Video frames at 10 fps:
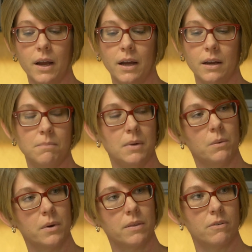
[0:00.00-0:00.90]
and
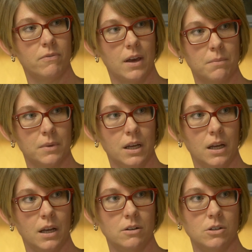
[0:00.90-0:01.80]
meet with the
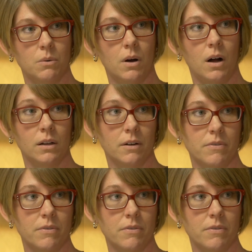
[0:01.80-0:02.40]
family and do all